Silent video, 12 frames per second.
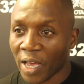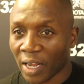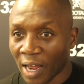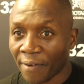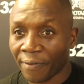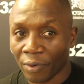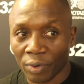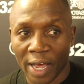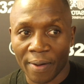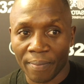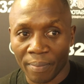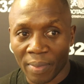And I feel
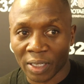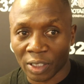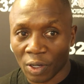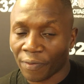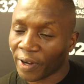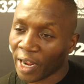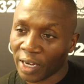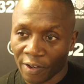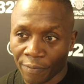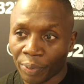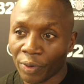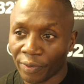that myself and Andy
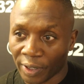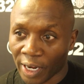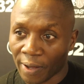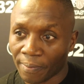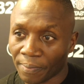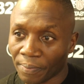have proven that.